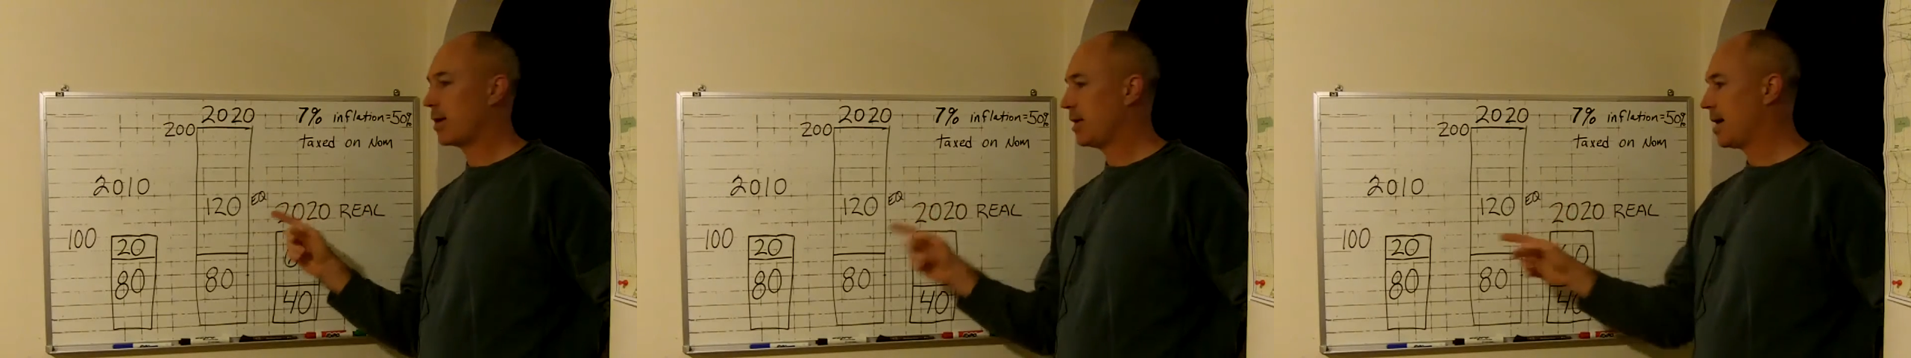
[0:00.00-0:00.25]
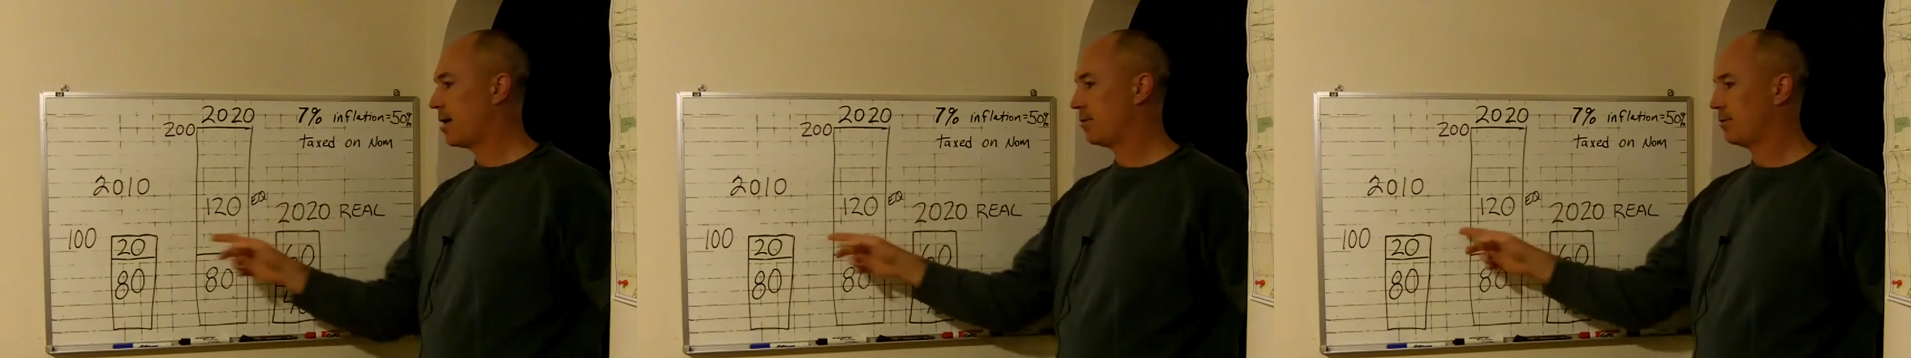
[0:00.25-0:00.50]

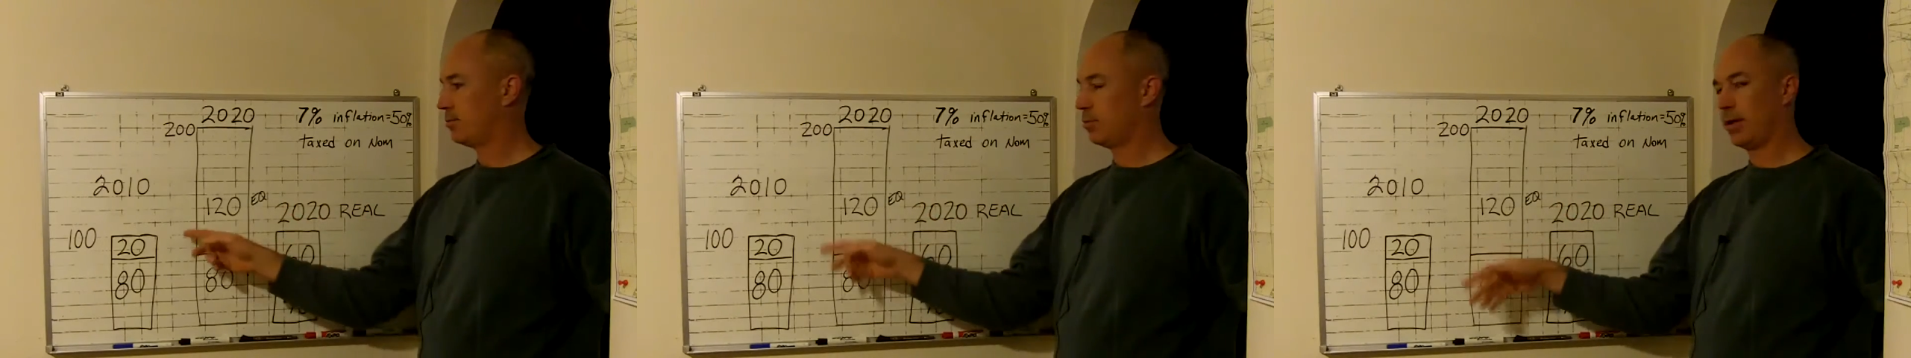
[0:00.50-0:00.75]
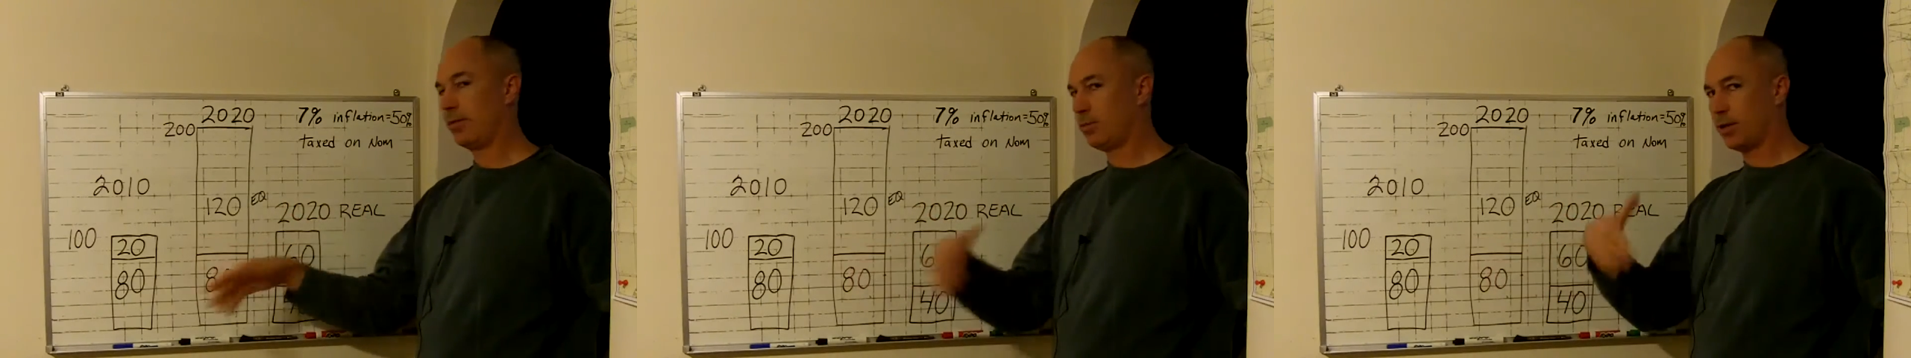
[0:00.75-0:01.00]
Right now,
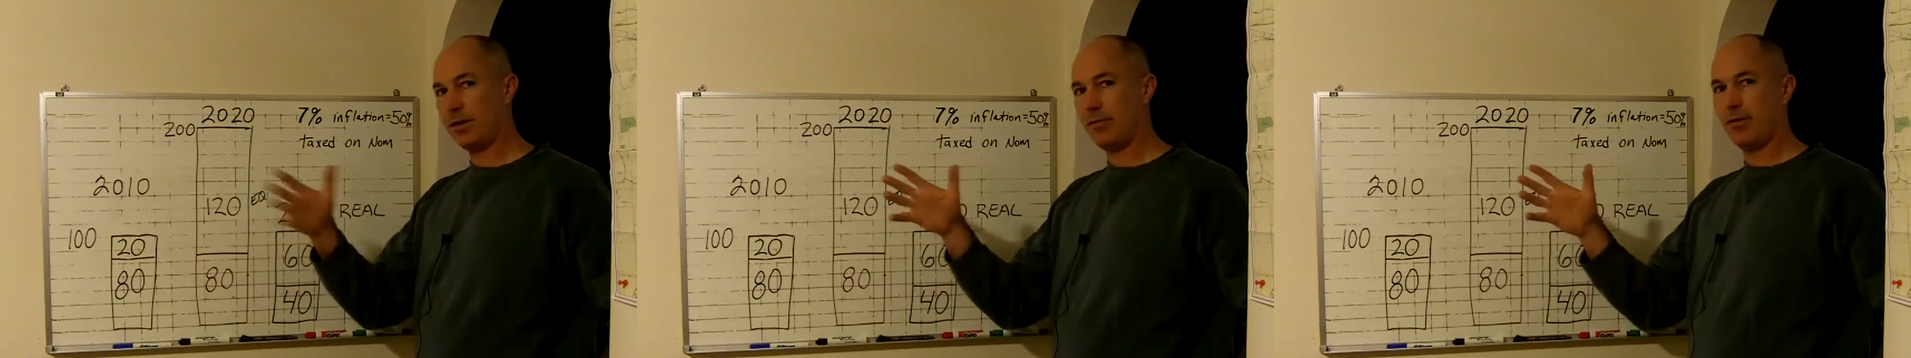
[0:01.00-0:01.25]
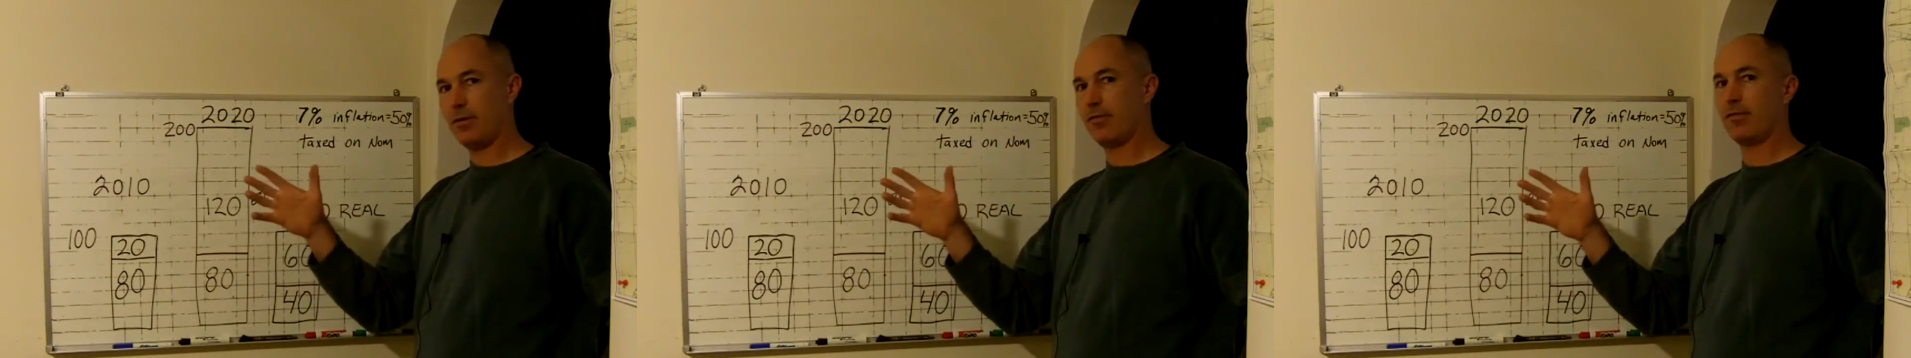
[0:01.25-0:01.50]
plenty
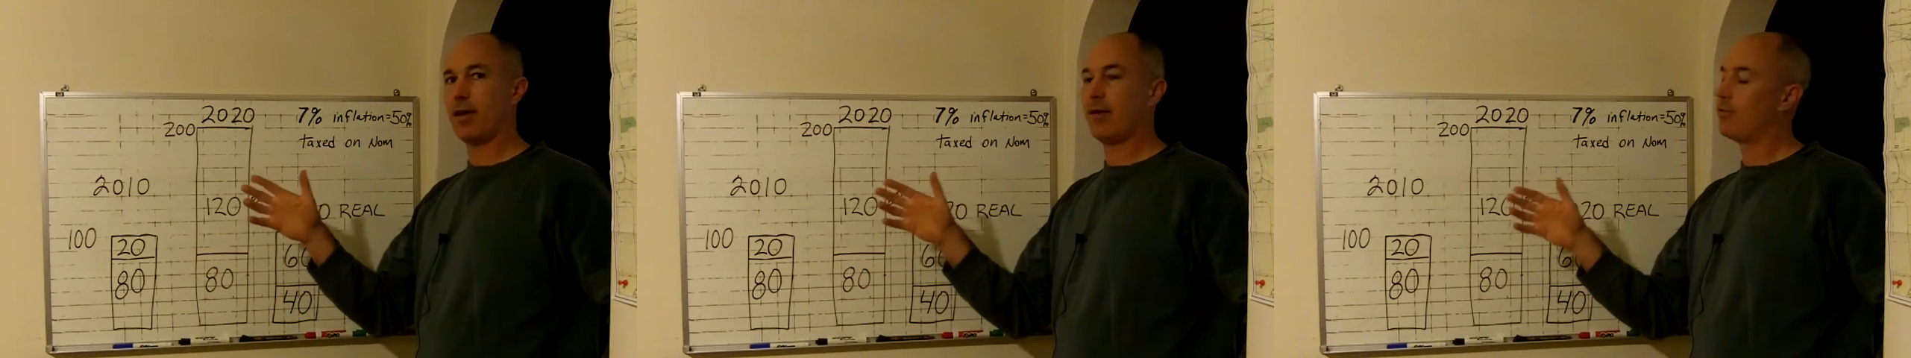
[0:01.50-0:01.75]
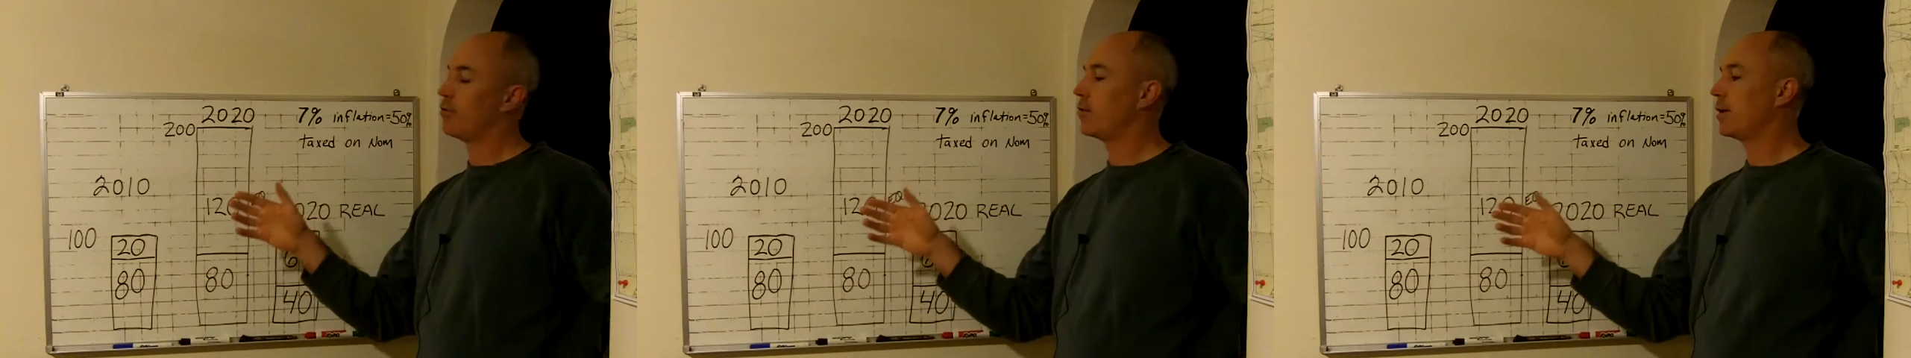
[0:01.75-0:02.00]
of you
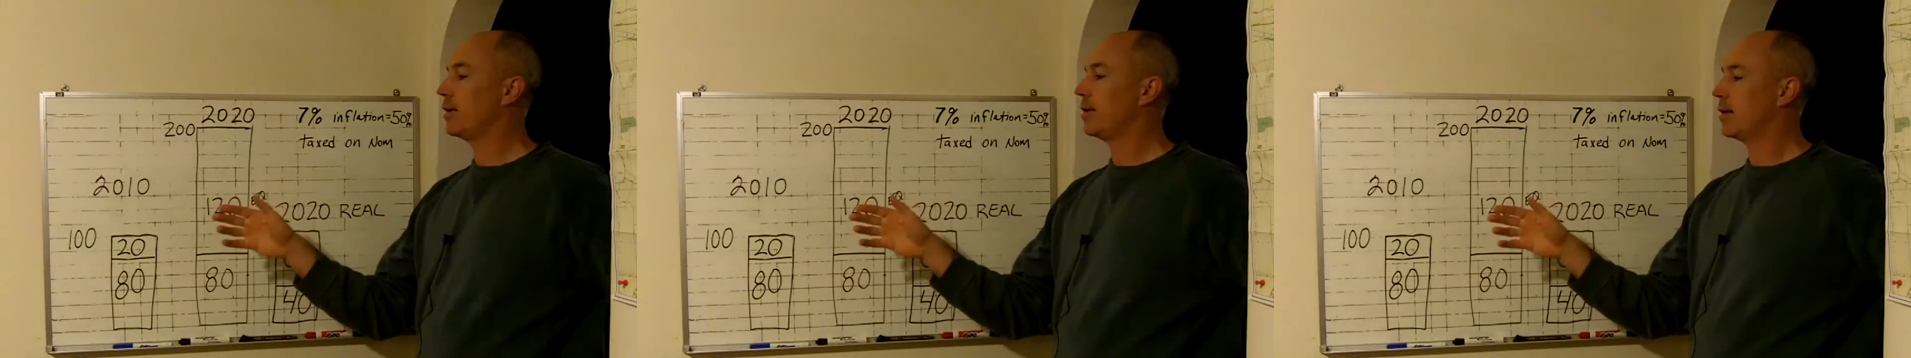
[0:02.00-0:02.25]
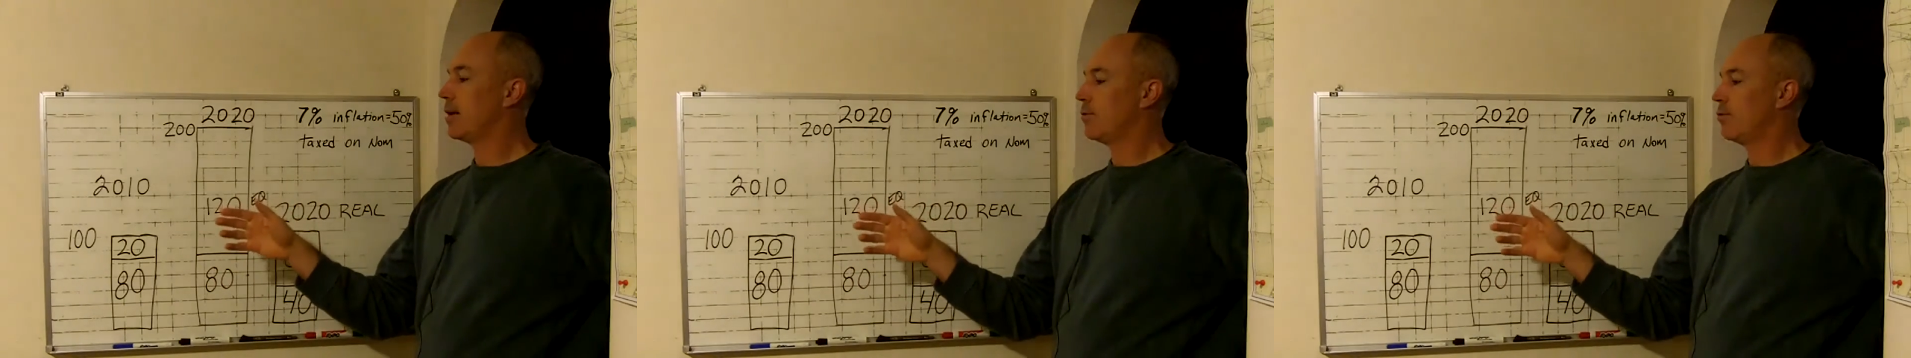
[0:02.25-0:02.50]
have already